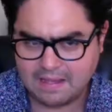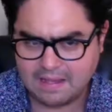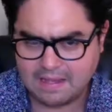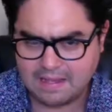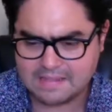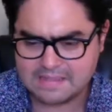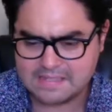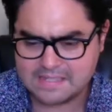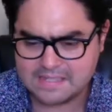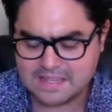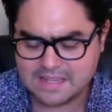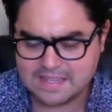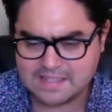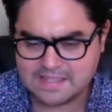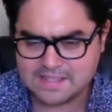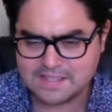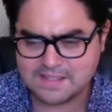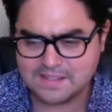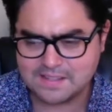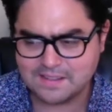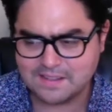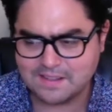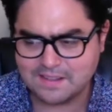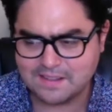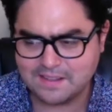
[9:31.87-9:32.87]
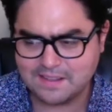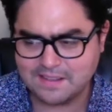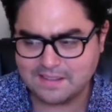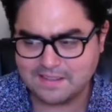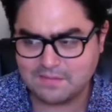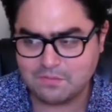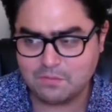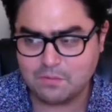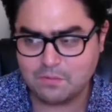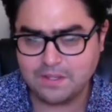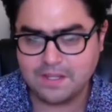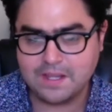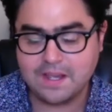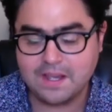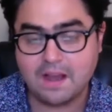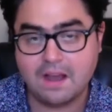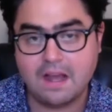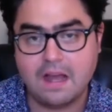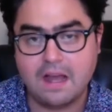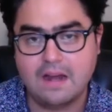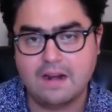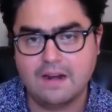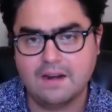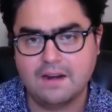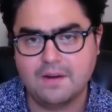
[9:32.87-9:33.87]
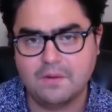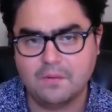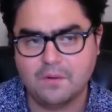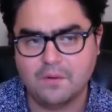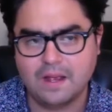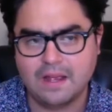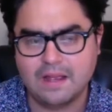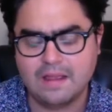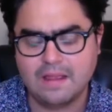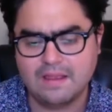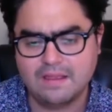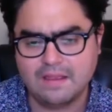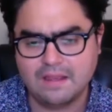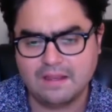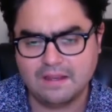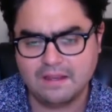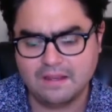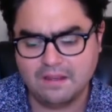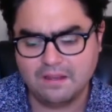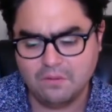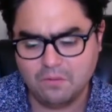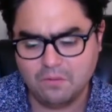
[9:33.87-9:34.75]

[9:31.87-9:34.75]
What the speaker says: it's really odd in a way that